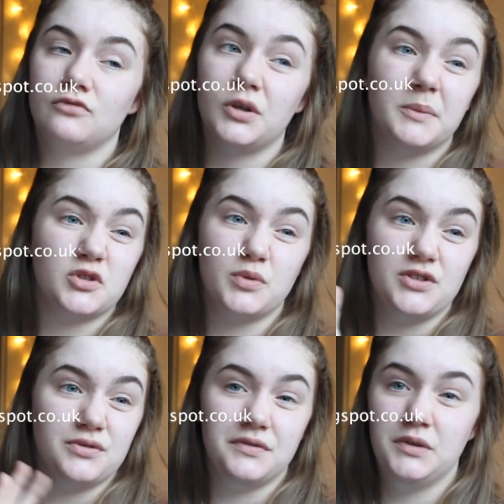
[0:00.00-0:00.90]
Follow my
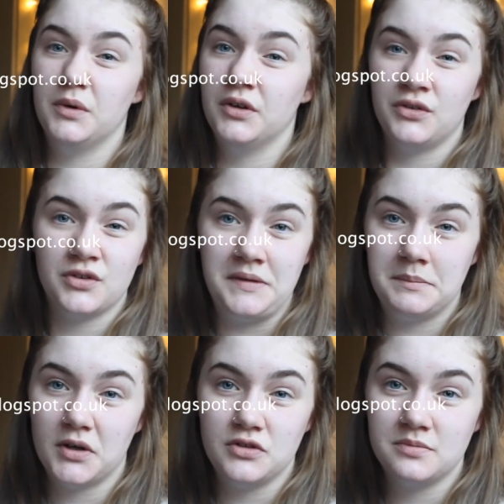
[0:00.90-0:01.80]
Twitter if you want. I don't really
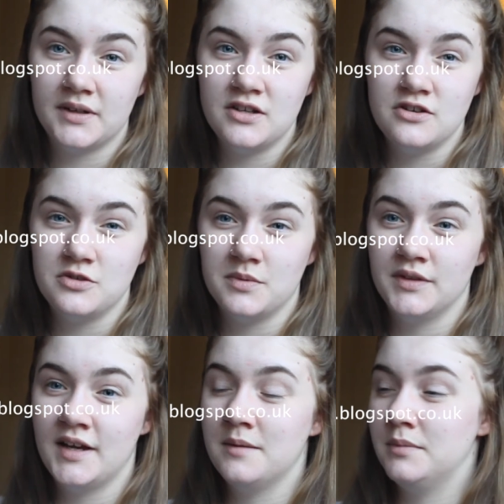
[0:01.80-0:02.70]
post about YouTube
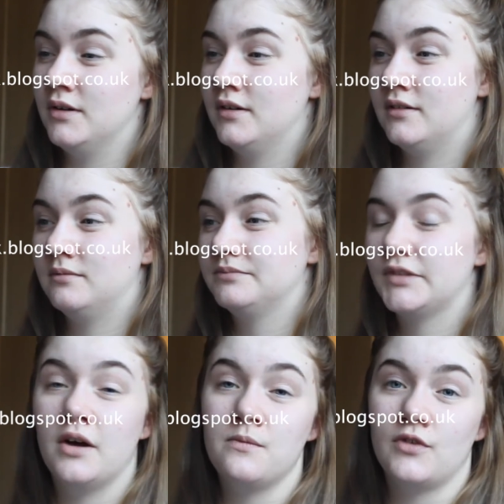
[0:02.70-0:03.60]
on there, but
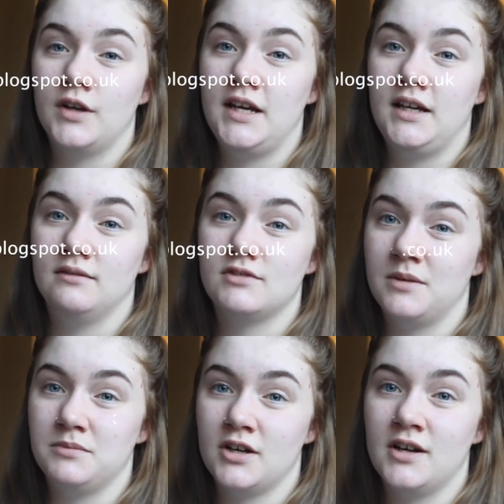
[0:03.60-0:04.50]
I'm funny
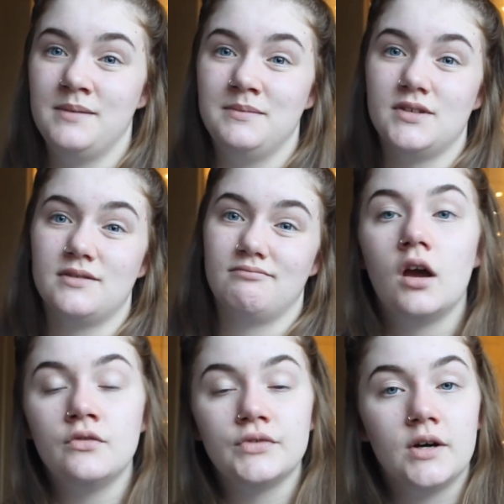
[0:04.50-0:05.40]
sometimes.
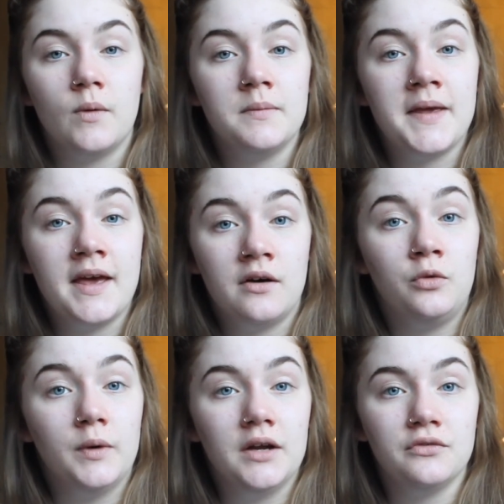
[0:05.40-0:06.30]
Hopefully I won't be ill
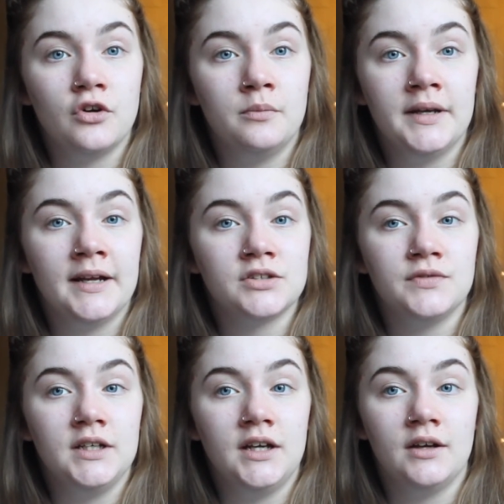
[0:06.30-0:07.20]
when I film my next
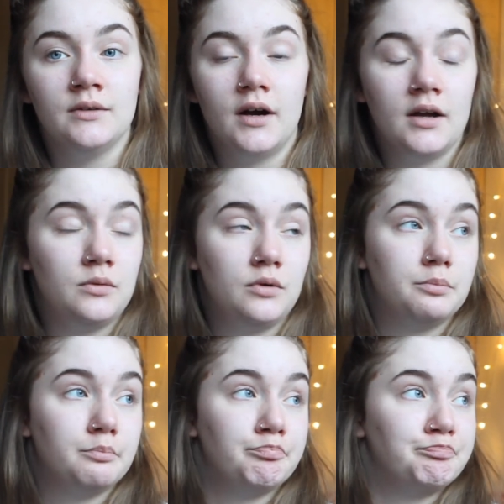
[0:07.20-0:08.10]
video. I
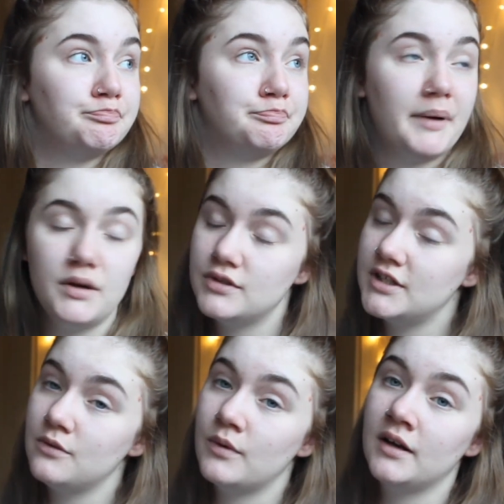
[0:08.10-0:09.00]
will
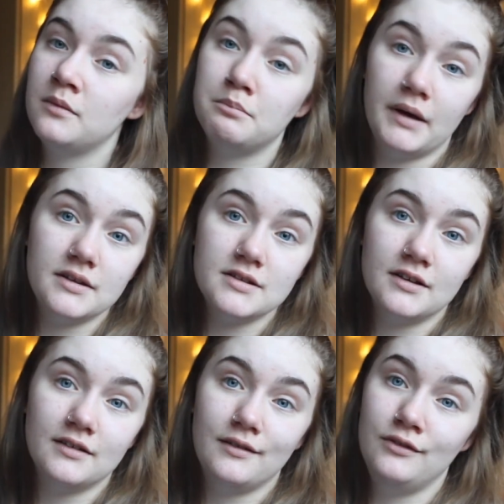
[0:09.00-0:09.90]
post it when I'm
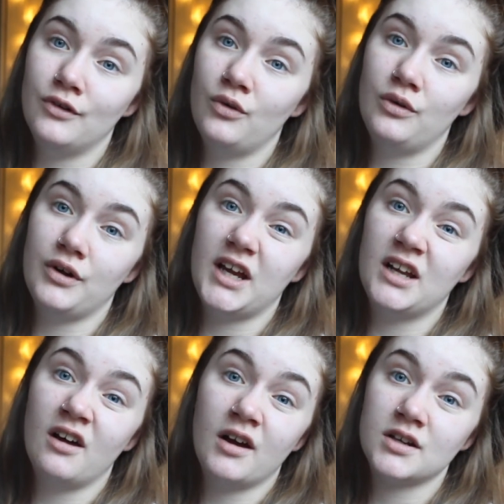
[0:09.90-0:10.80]
better and not looking
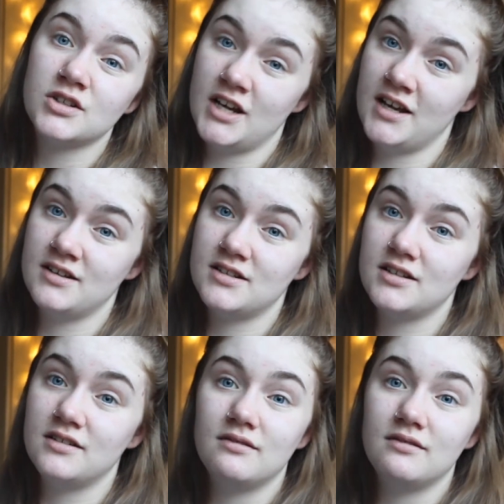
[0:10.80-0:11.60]
like shit.